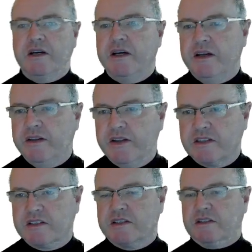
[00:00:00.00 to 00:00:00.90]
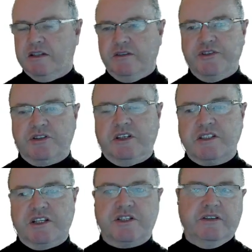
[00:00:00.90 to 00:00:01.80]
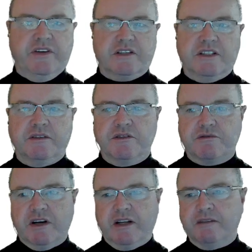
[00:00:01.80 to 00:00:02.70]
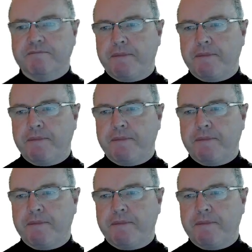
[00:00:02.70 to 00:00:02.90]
and that's a visualization of our sequence running.